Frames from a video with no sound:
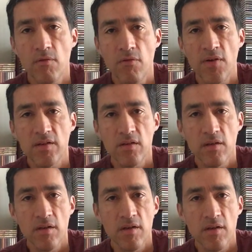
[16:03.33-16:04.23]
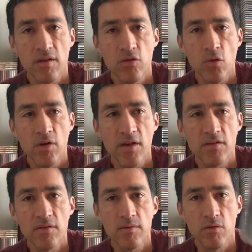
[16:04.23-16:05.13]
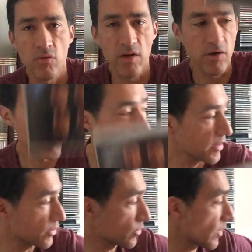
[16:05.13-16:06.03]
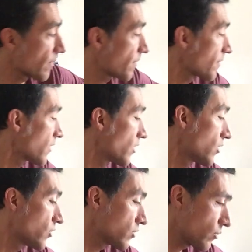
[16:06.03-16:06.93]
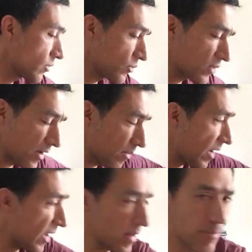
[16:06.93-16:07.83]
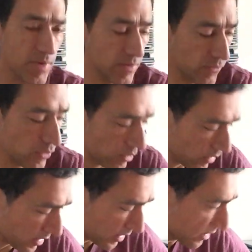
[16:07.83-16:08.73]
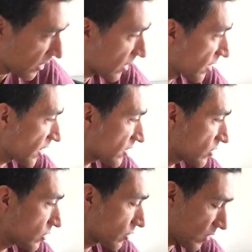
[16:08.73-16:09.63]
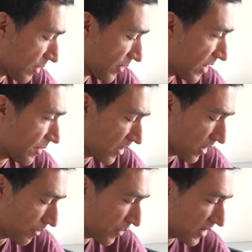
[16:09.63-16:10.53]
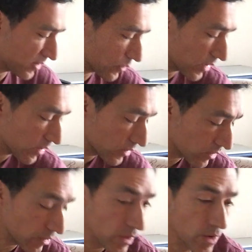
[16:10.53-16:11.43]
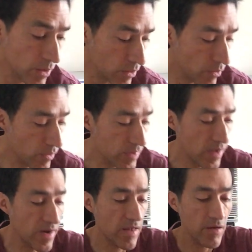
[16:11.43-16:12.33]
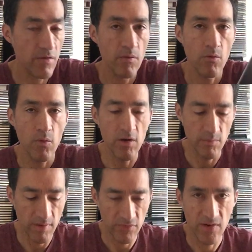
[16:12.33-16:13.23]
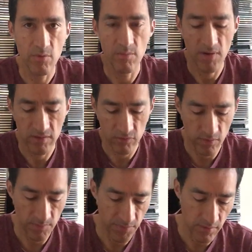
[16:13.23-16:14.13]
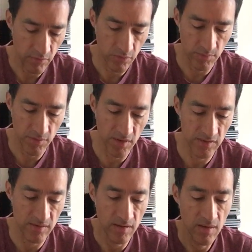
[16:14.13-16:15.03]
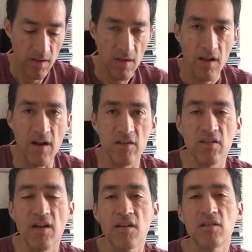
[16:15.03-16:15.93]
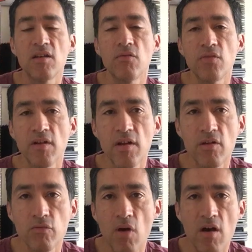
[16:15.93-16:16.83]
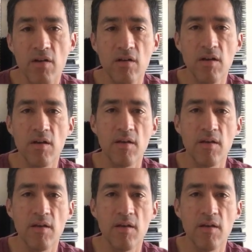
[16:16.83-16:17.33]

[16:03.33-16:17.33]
fat jewel case. Really good one. So those are my Pink Floyd, and next, to wrap it up the piece, we're going to with another one of my favorite bands from this alternative rock,